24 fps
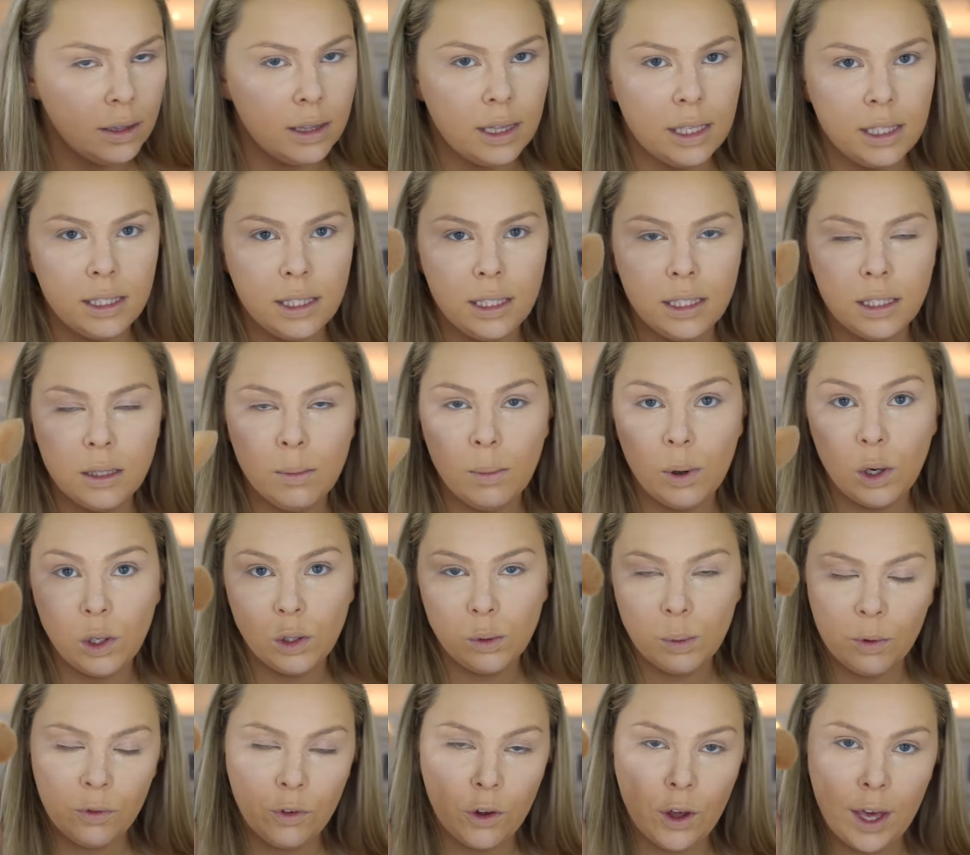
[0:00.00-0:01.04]
This is a
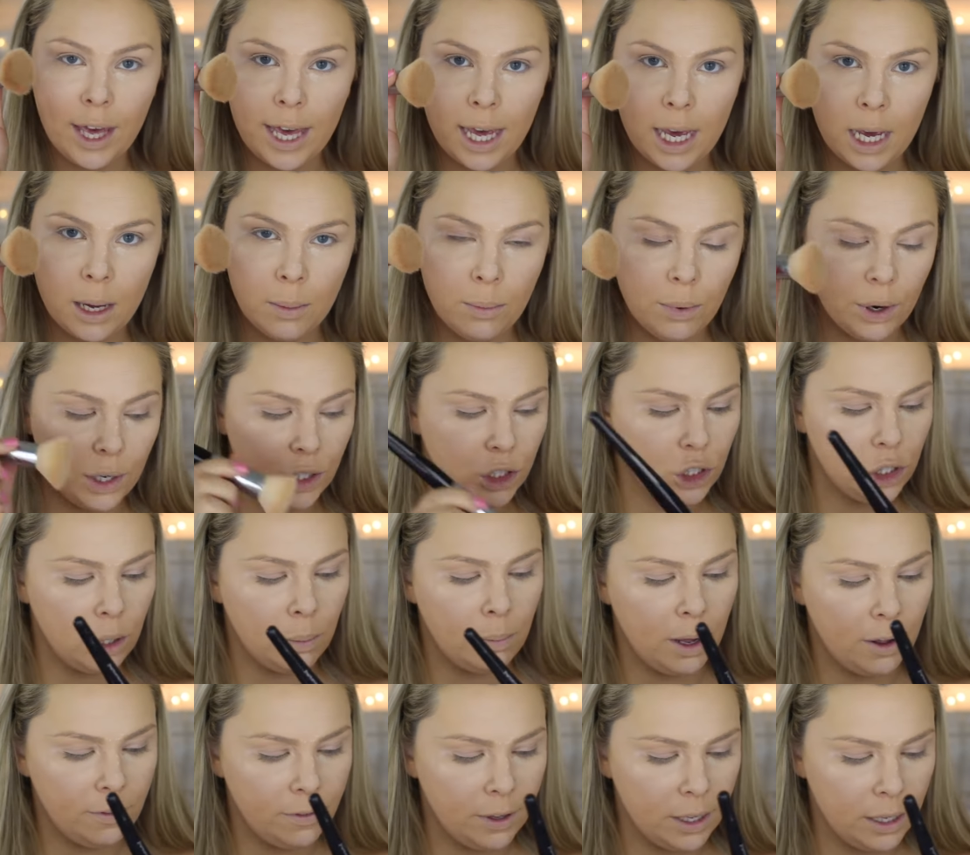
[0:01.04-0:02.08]
Models Prefer Airbrush
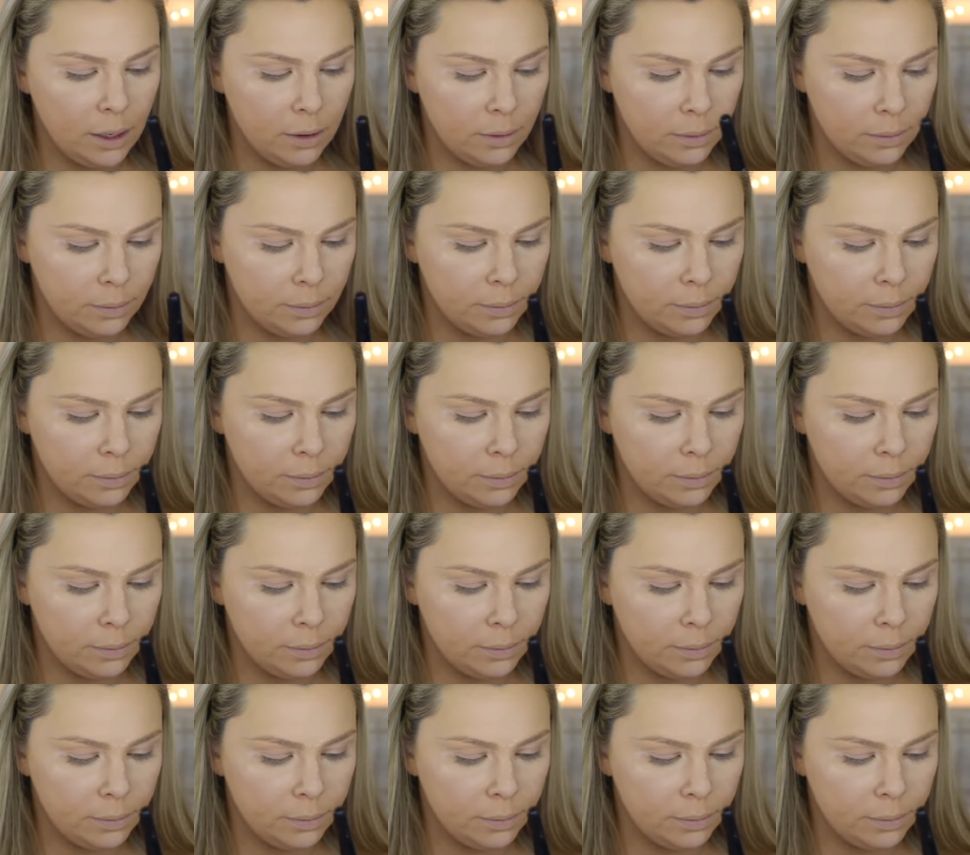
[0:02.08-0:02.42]
Buffing.